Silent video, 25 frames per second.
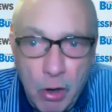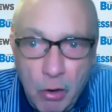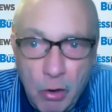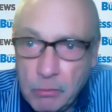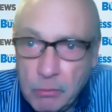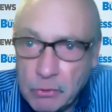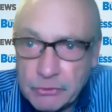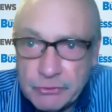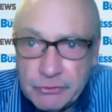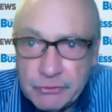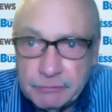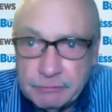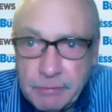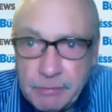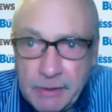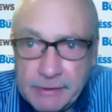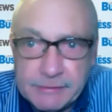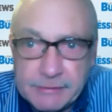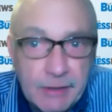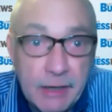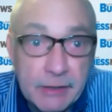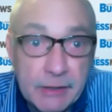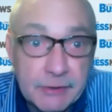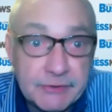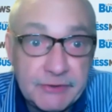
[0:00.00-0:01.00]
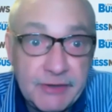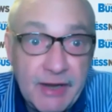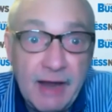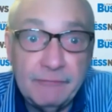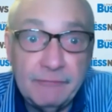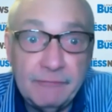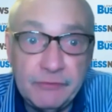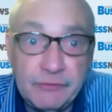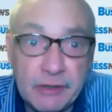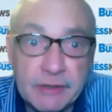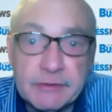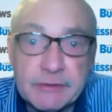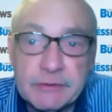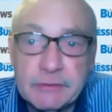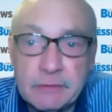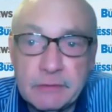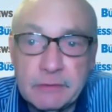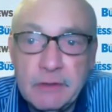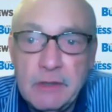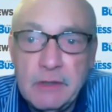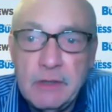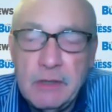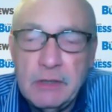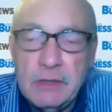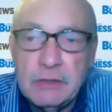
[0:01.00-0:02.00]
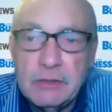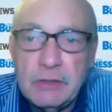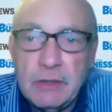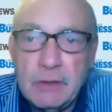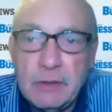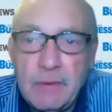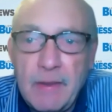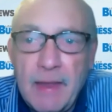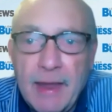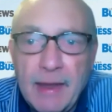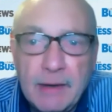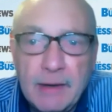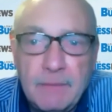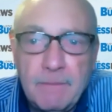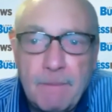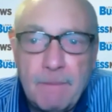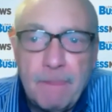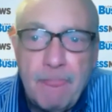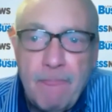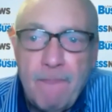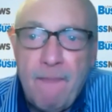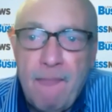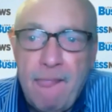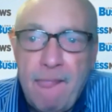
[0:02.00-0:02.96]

almost my entire staff does. And